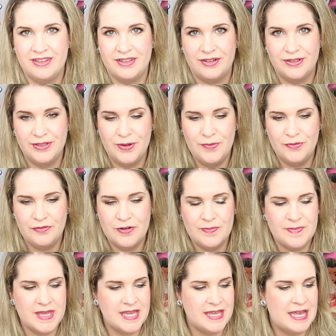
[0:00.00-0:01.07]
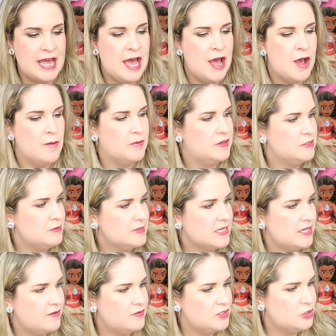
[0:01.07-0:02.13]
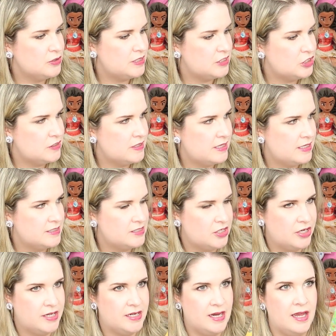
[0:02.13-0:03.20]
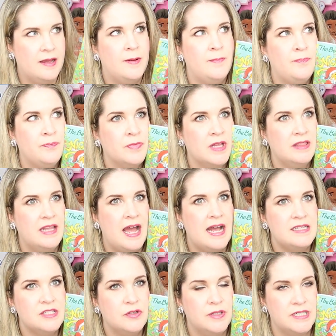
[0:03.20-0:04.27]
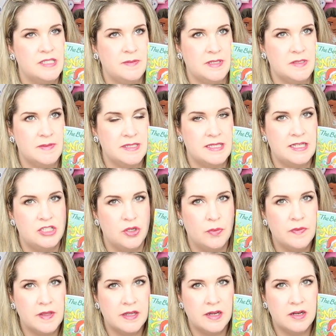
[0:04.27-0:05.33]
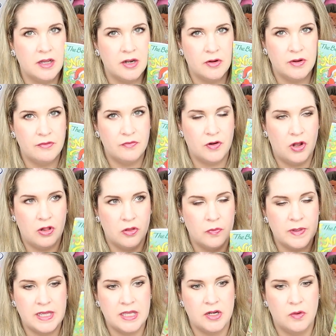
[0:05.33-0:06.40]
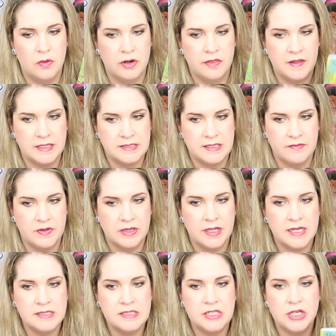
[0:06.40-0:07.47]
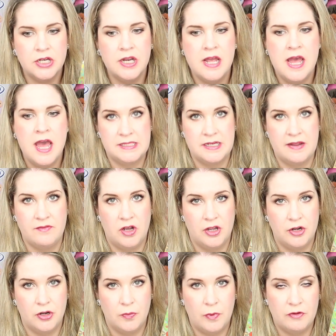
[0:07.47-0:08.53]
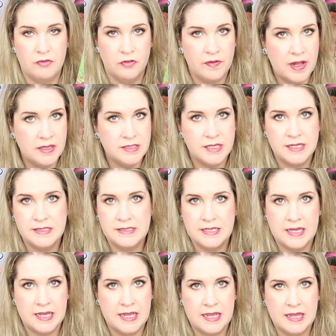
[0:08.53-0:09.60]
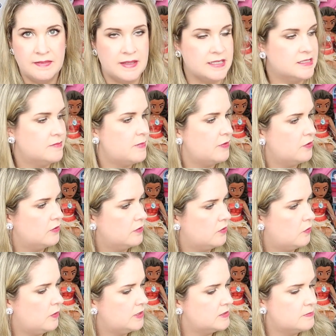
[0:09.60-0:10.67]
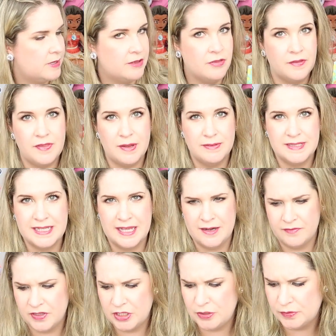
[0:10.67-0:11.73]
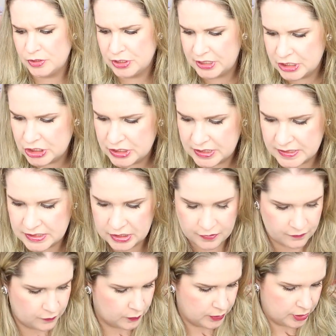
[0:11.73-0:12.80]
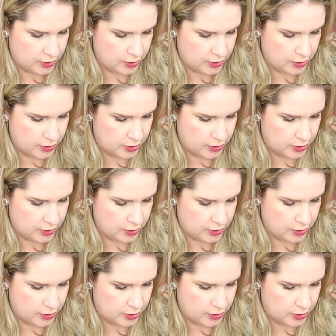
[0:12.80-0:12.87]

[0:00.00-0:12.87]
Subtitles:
a little note from me. But this is kind of a tradition that I started last Christmas, because I don't think I got her it for Halloween or Thanksgiving last year. And I've gotten her one for Valentine's Day and like some other little ones, but I thought that was kind of a cute tradition to start for